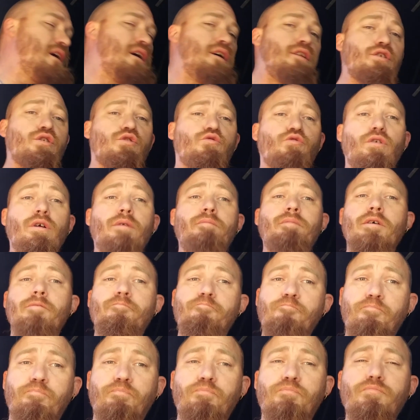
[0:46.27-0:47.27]
an agreement
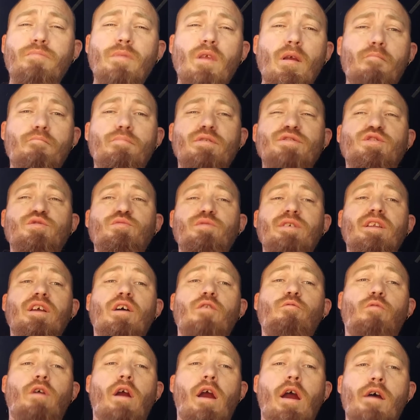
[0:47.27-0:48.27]
between
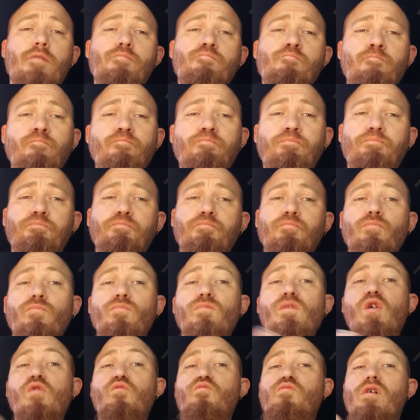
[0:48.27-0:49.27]
Iran
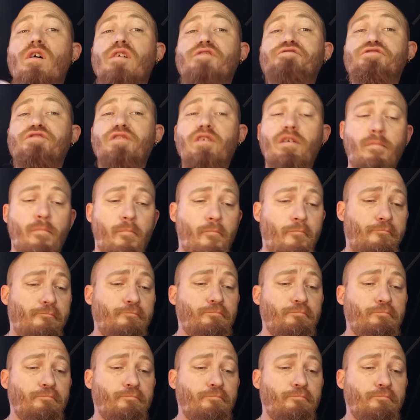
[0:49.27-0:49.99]
and Russia